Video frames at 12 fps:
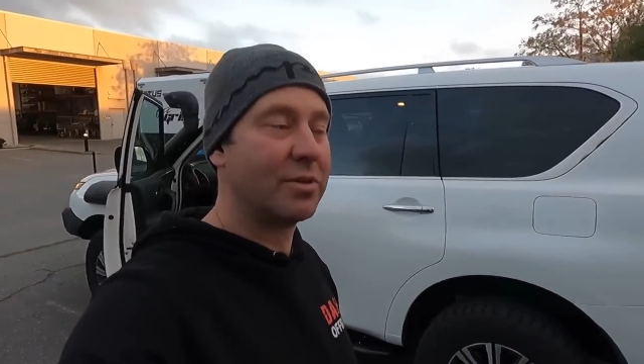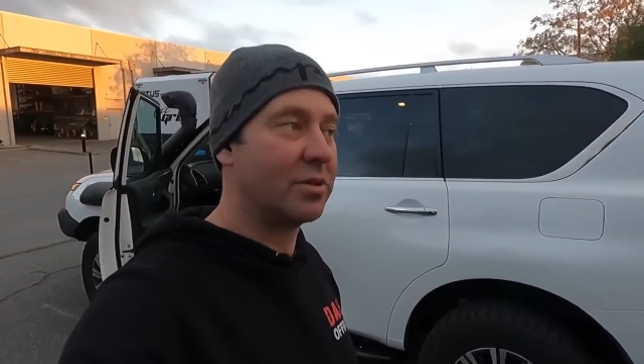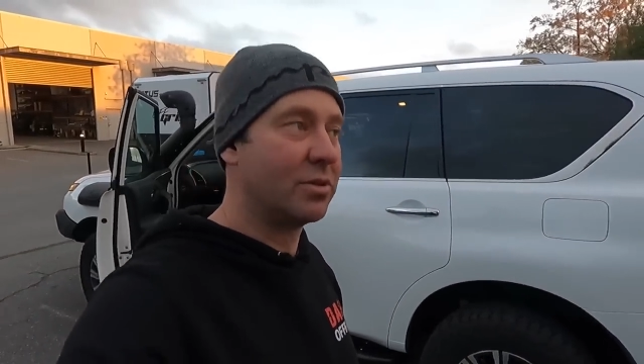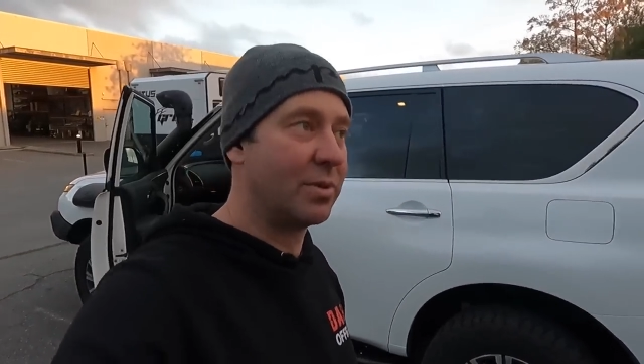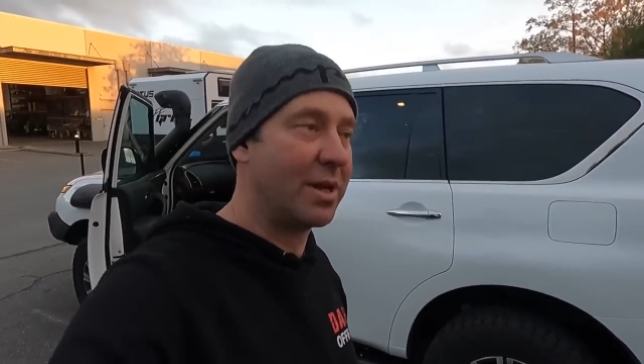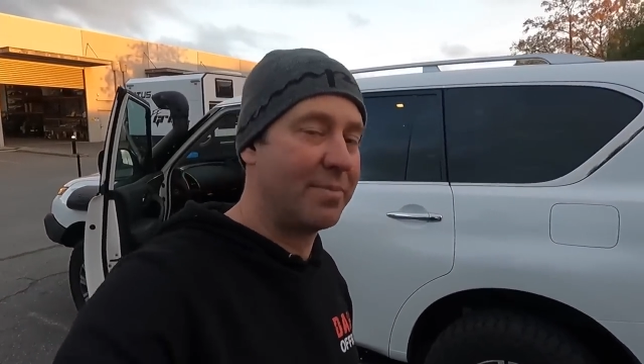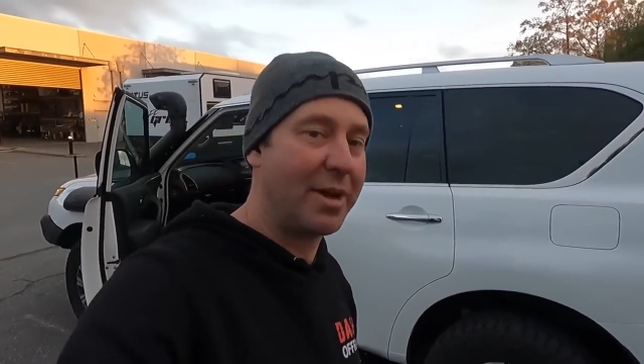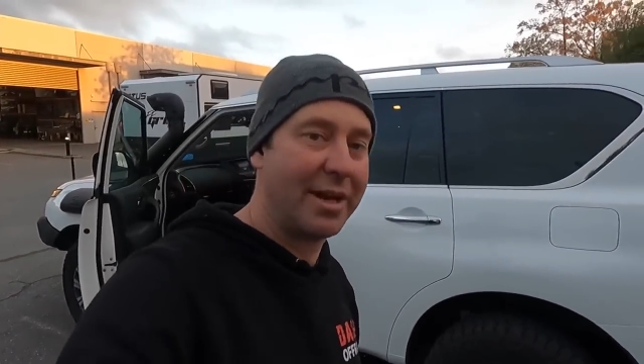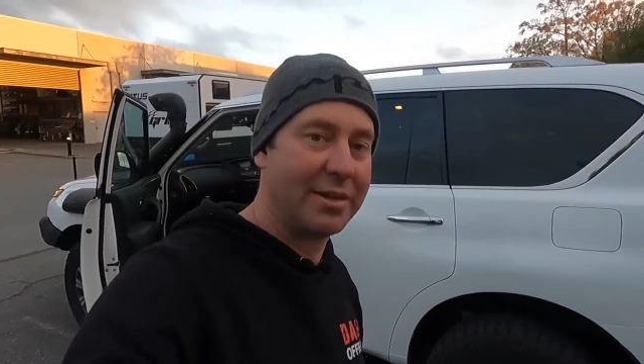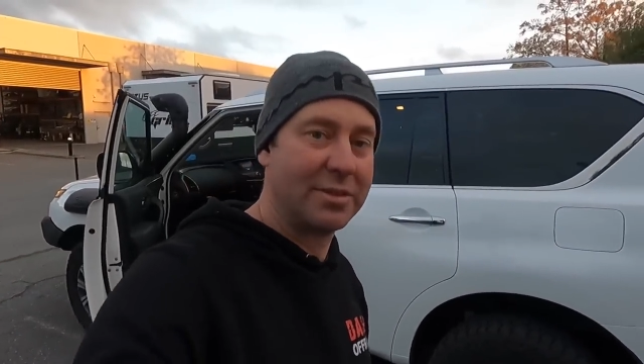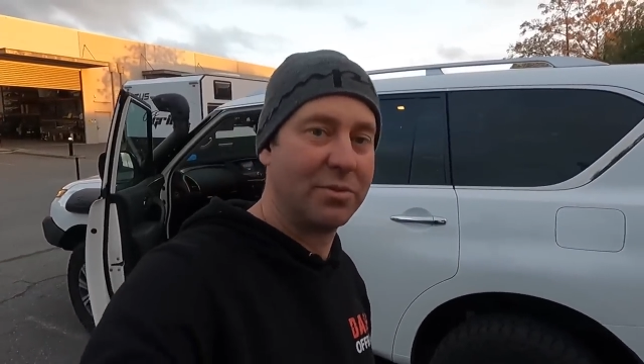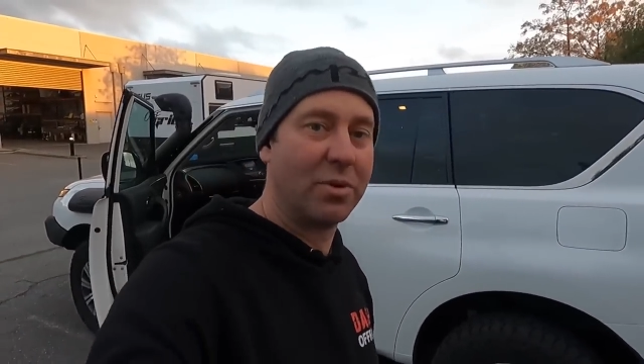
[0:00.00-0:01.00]
You can do
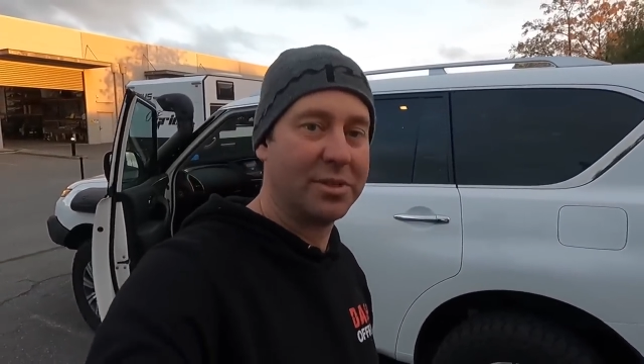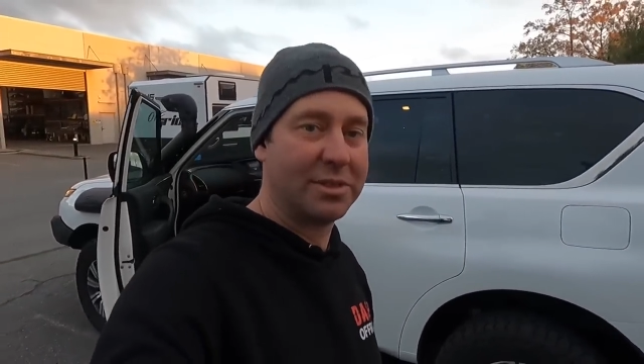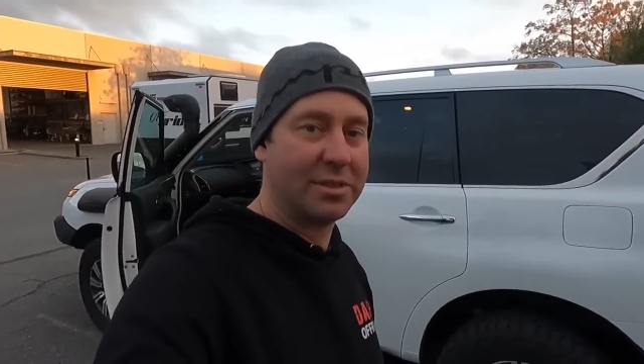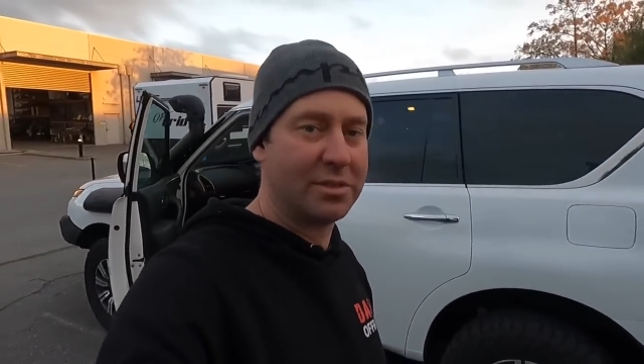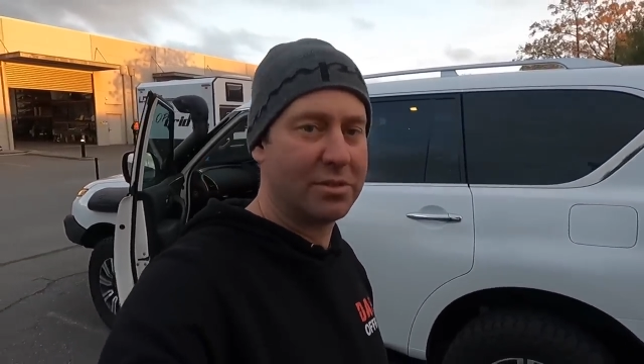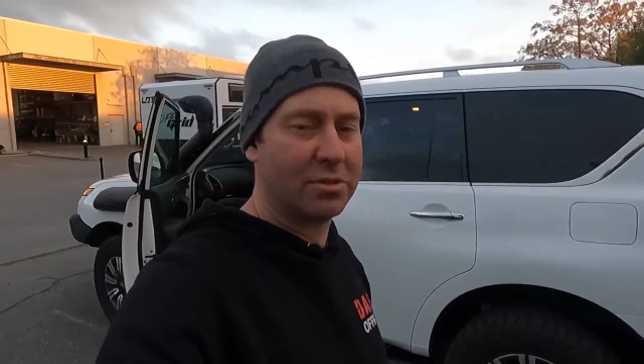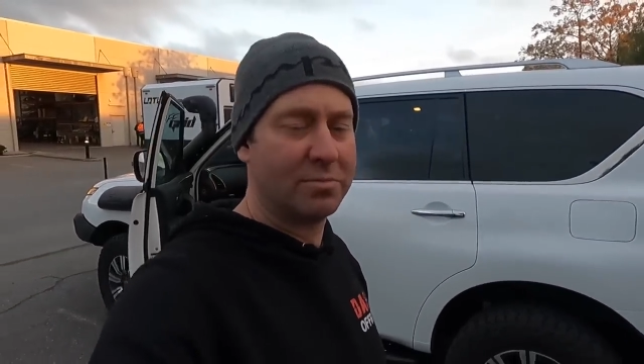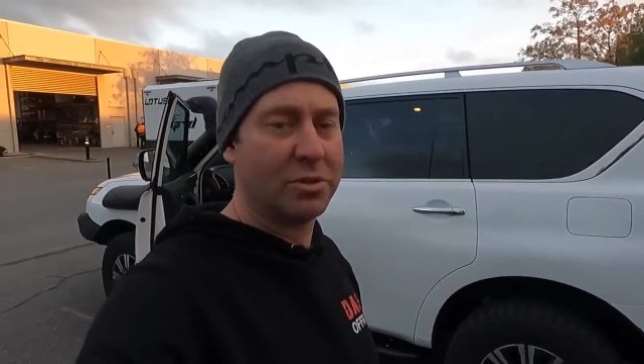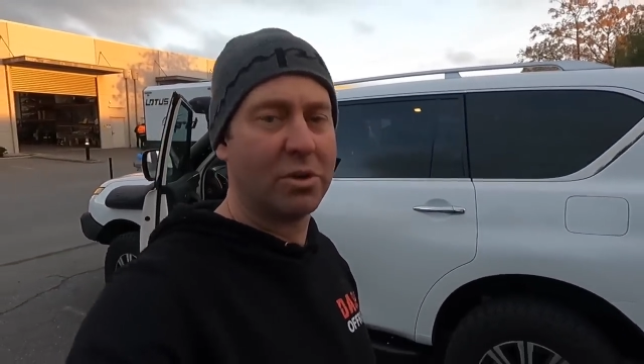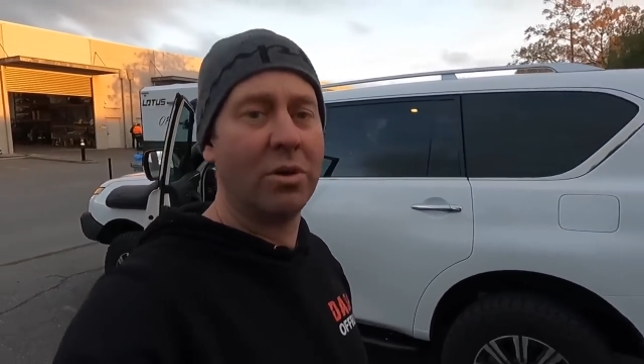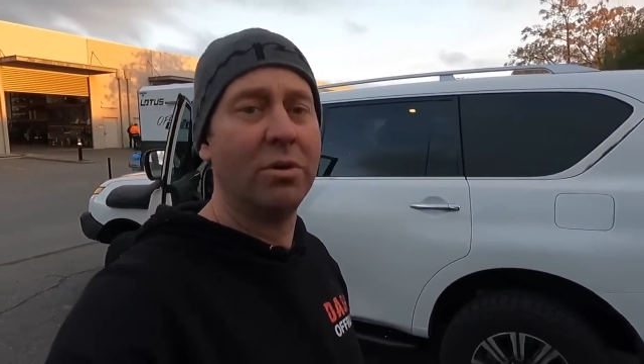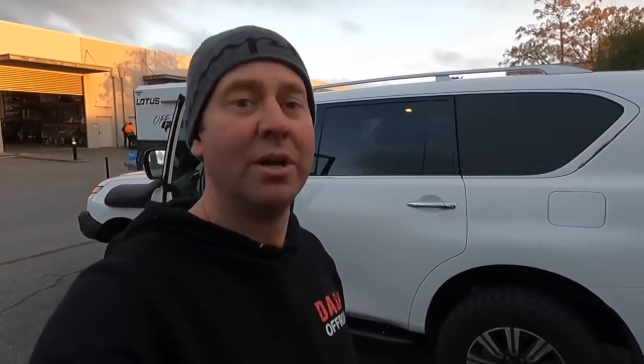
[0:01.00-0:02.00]
airbags in a
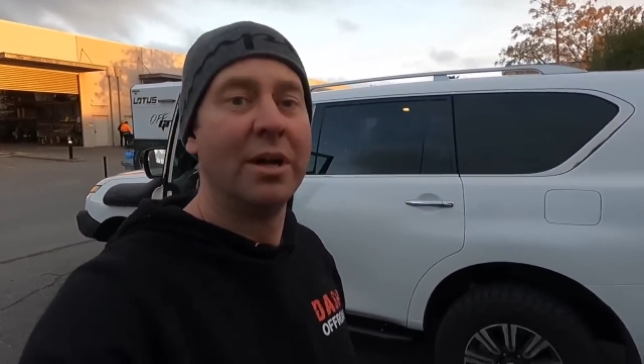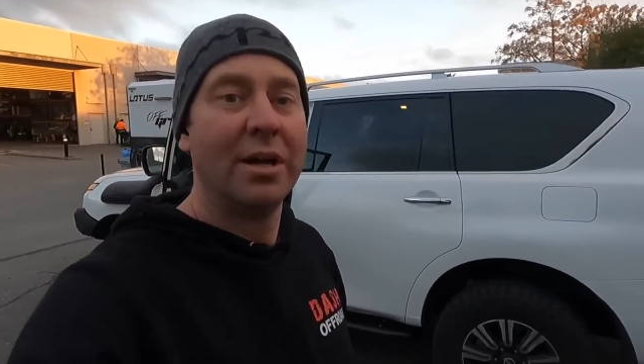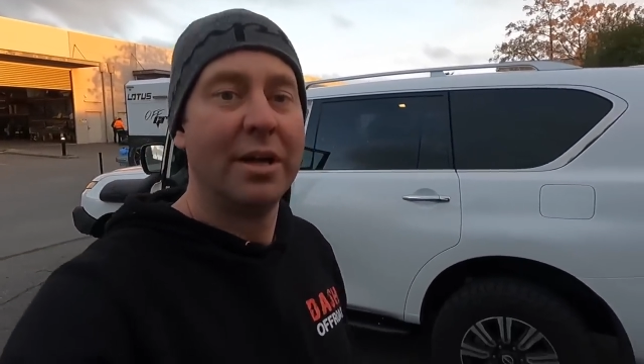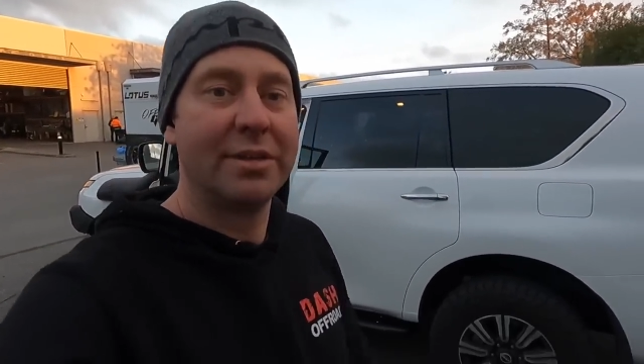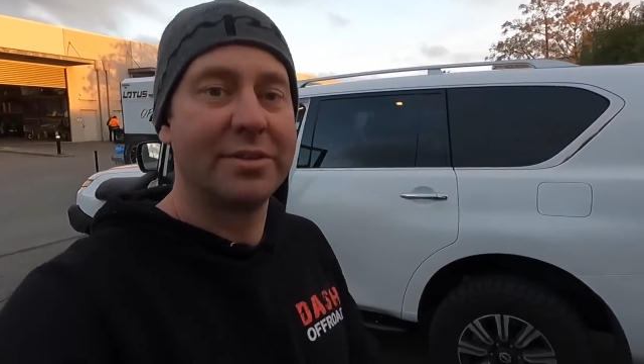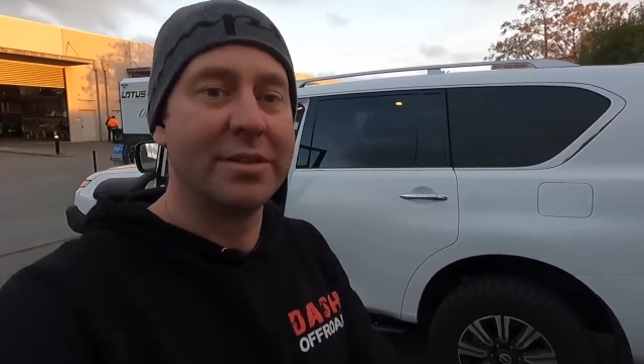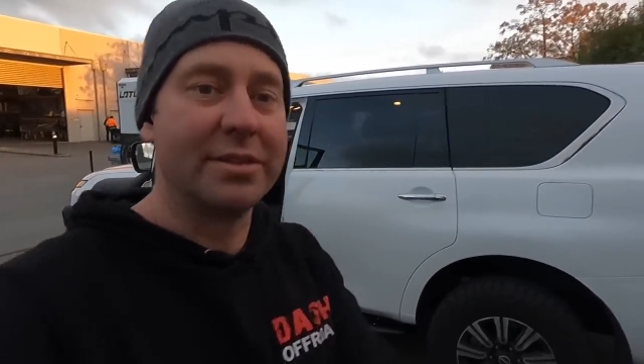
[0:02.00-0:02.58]
Y62 Patrol. It's